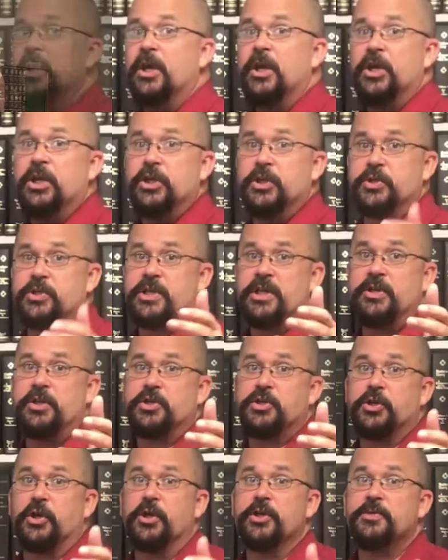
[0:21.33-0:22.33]
You see, the
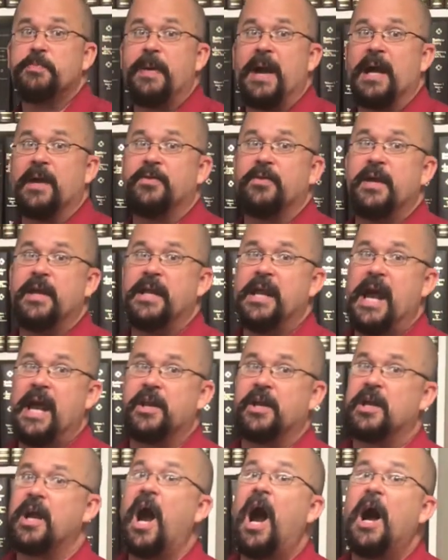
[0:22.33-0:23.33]
church back then had
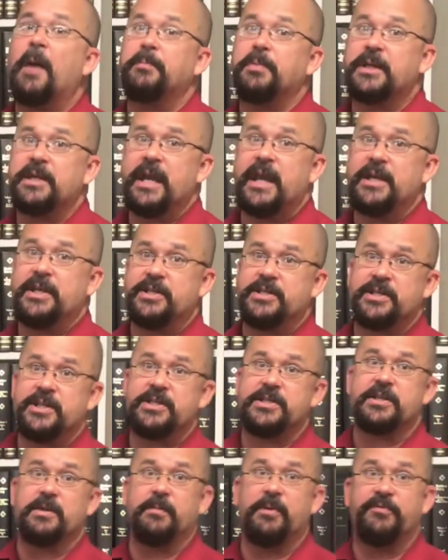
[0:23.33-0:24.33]
a complicated
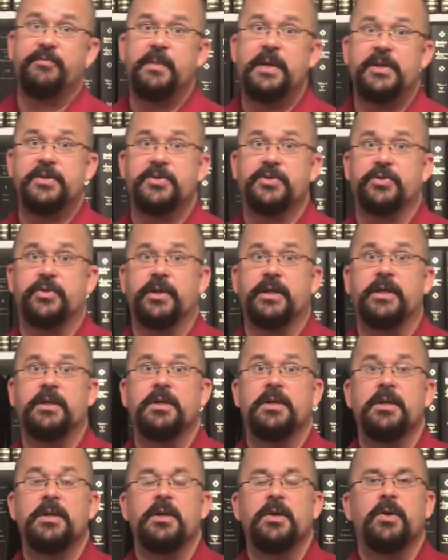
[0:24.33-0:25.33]
system of ministry,
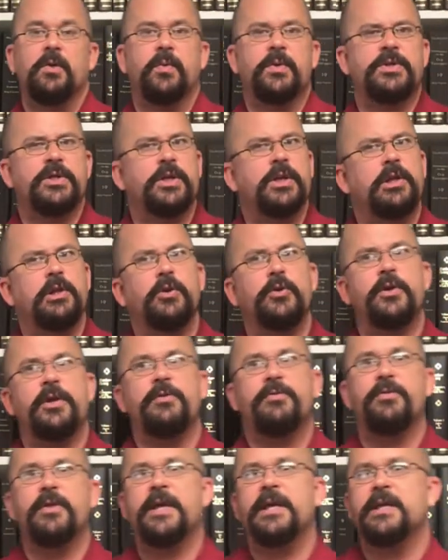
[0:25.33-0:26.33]
which
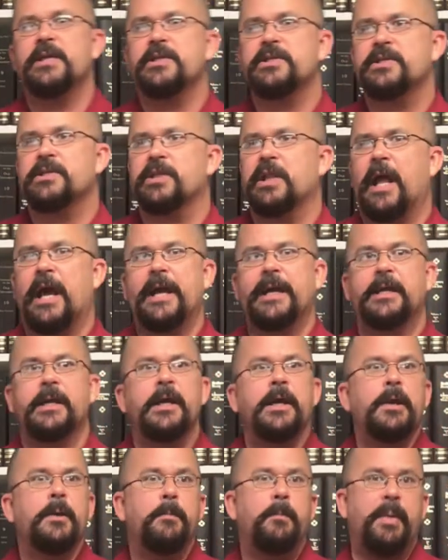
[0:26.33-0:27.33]
included things like
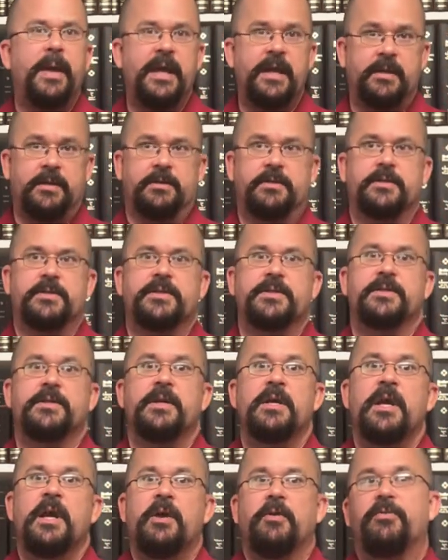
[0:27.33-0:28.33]
pittance,
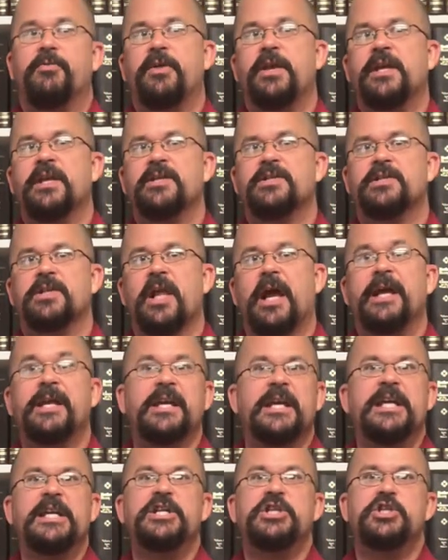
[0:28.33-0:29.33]
things
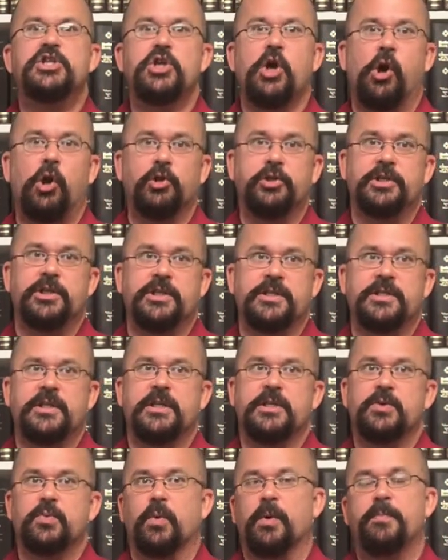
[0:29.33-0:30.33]
like
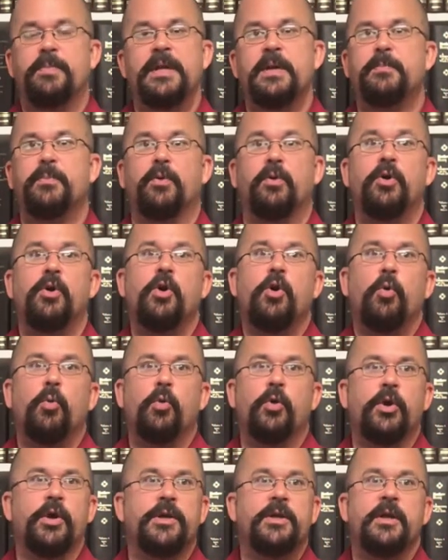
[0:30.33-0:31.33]
indulgences, where people
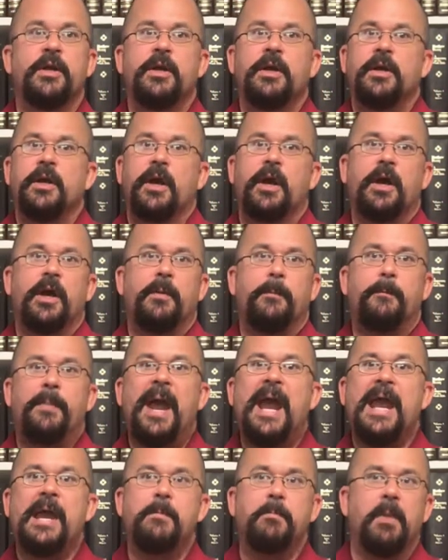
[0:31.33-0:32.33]
would uh,
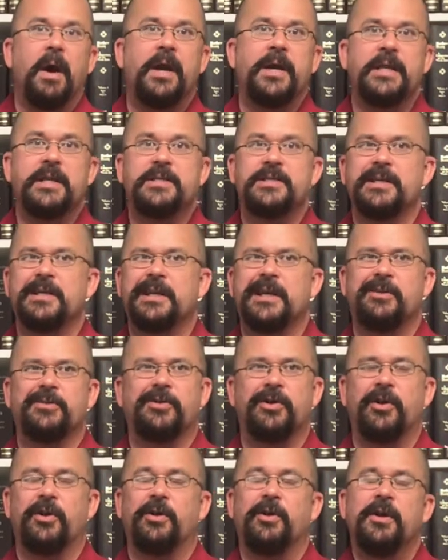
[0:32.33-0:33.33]
pay money to get
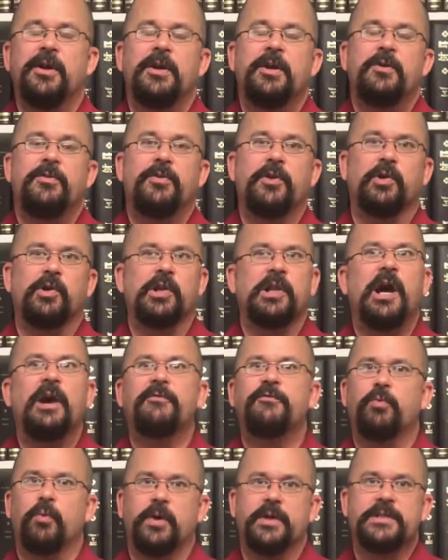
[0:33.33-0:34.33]
their their
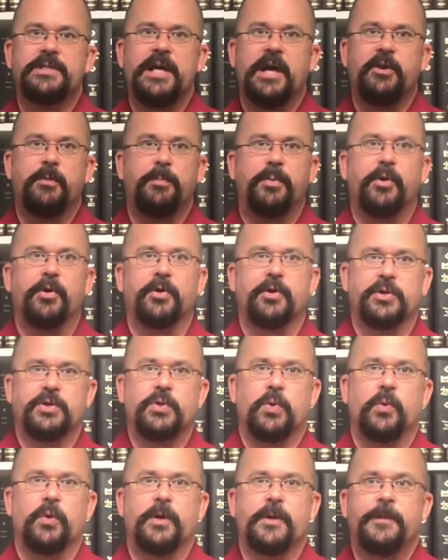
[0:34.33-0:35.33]
loved ones out of
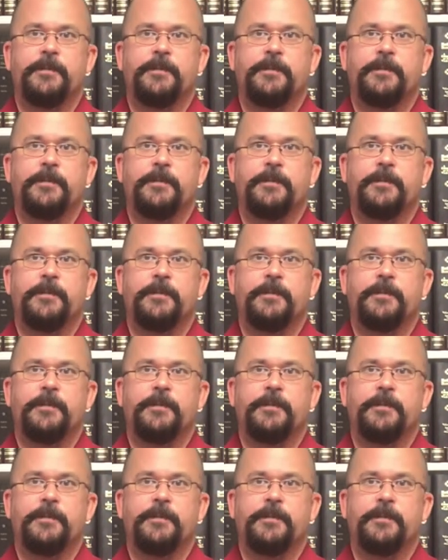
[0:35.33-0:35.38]
purgatory.